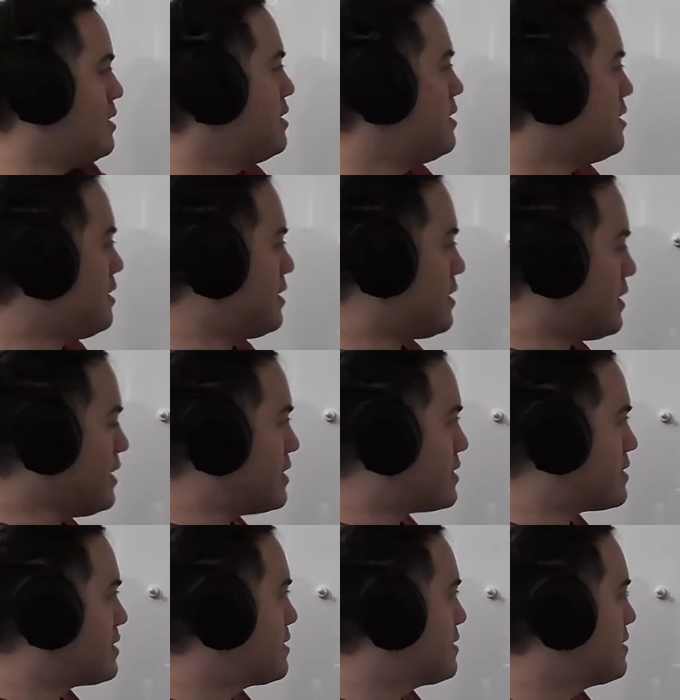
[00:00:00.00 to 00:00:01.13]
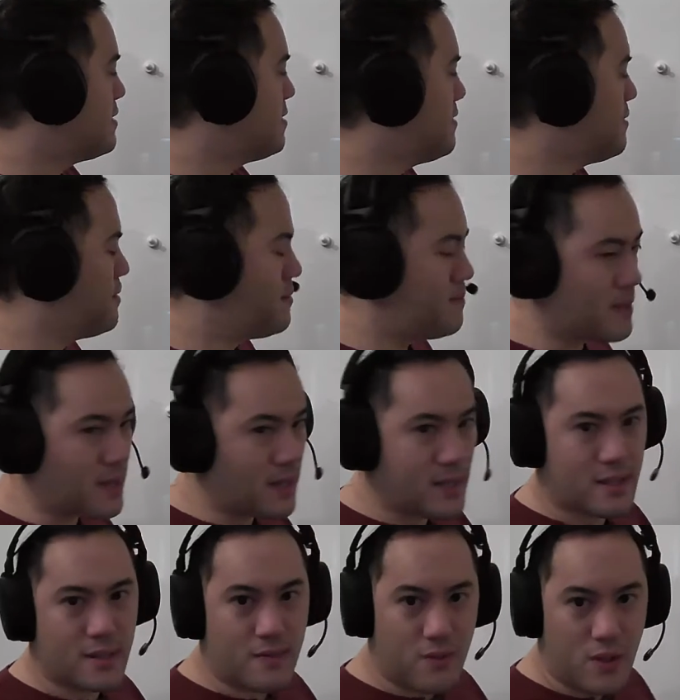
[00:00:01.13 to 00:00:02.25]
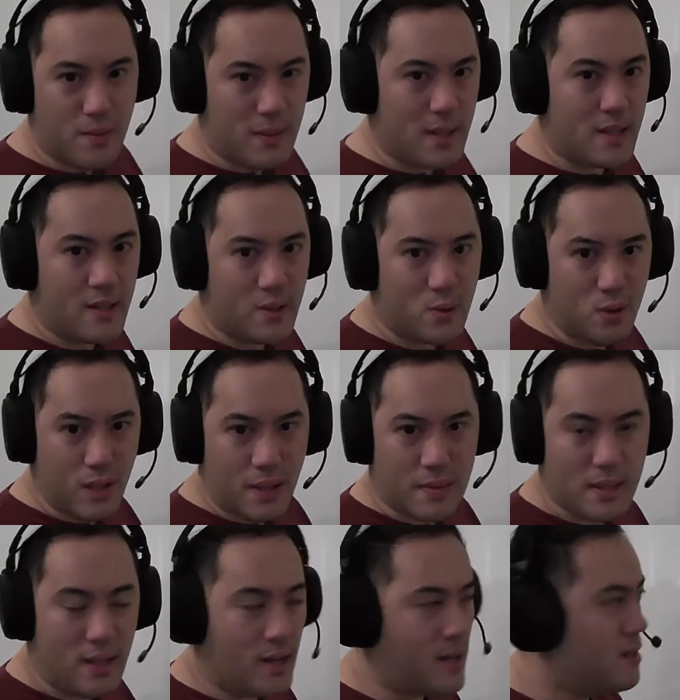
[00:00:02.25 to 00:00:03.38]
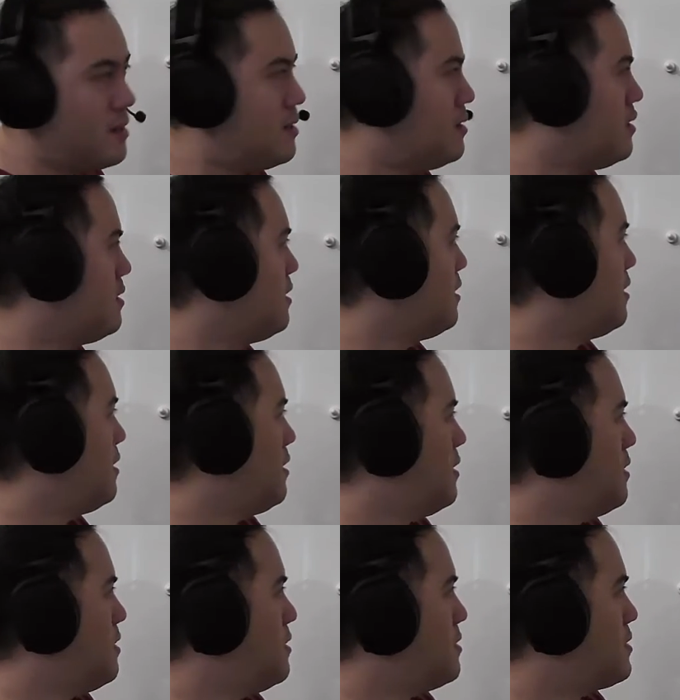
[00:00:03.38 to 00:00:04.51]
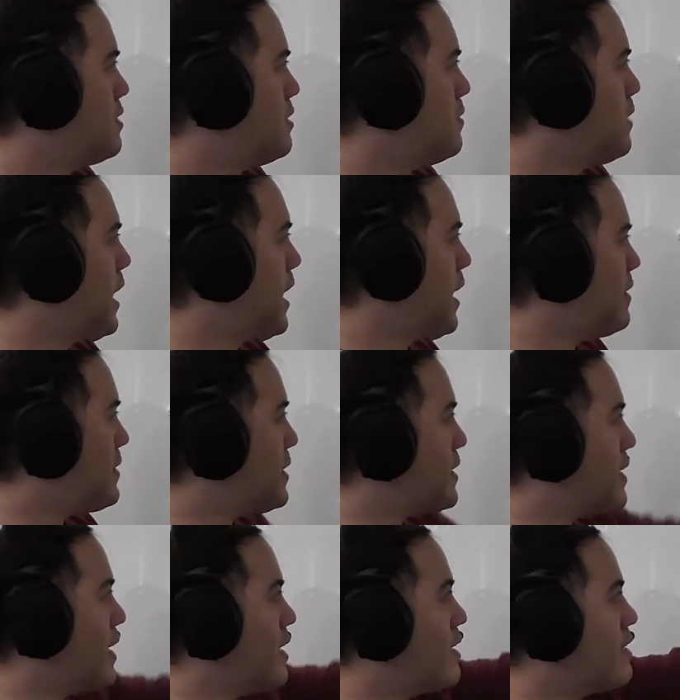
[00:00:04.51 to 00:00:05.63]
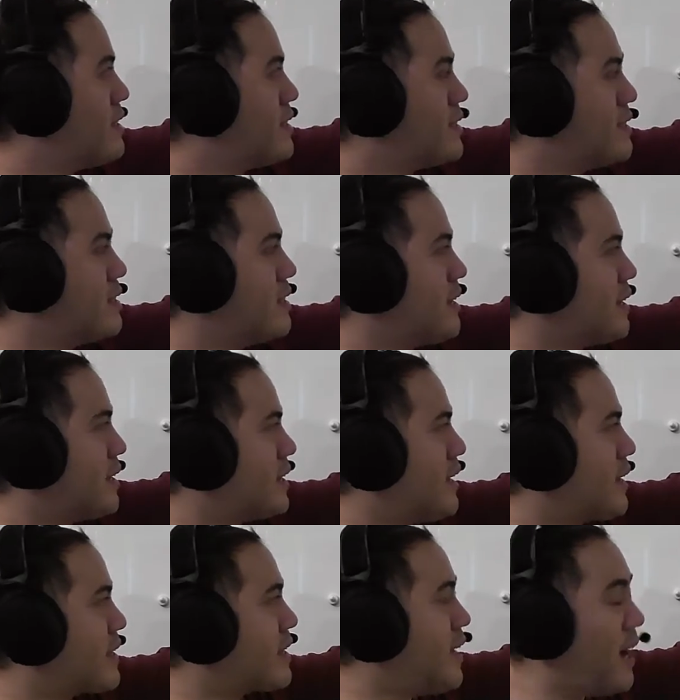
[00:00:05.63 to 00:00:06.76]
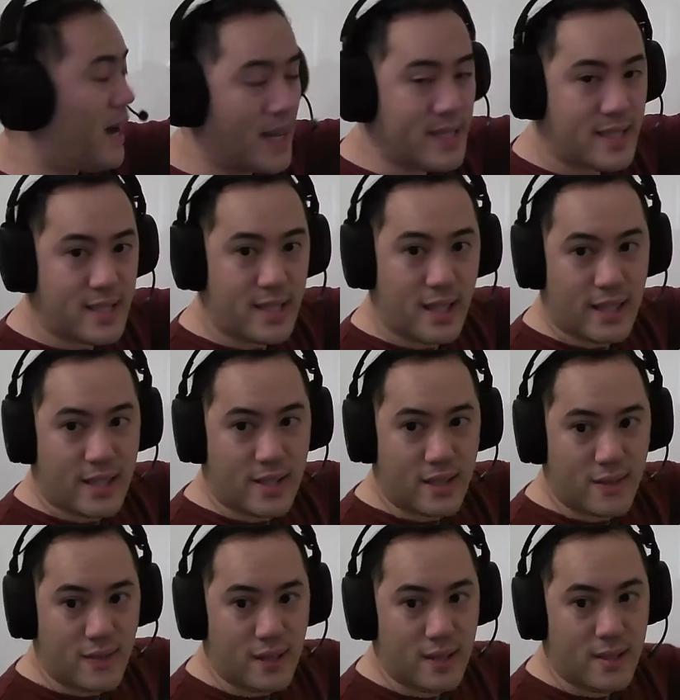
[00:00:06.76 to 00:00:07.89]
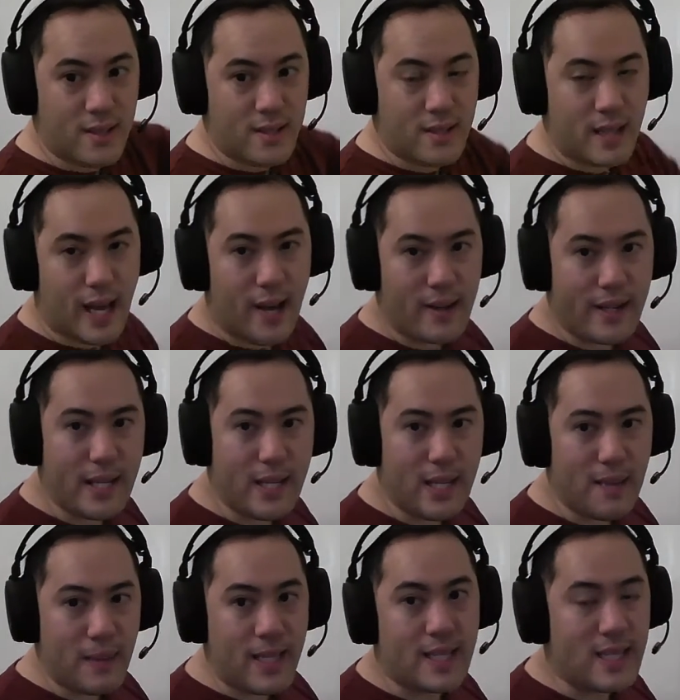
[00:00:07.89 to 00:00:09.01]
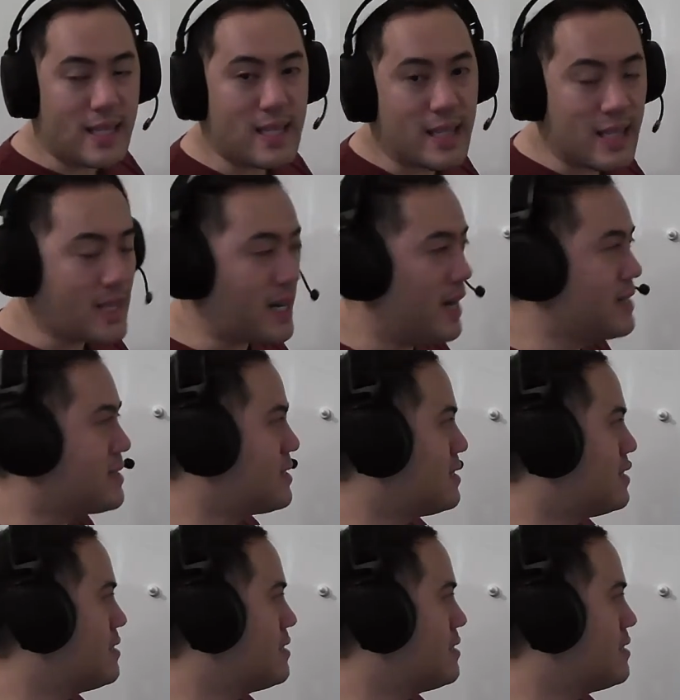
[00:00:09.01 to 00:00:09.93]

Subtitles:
It is, because of the formula, Coulomb's law. So how did he get a constant electric field? How could he make E constant?